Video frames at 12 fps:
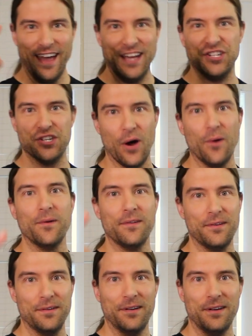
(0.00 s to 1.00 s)
and
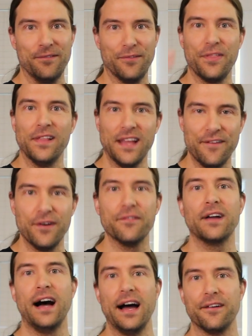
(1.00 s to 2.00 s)
don't, for the love
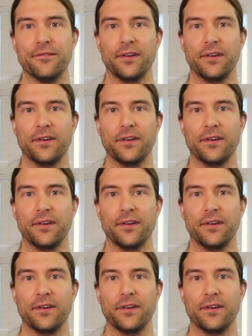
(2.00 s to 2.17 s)
of God,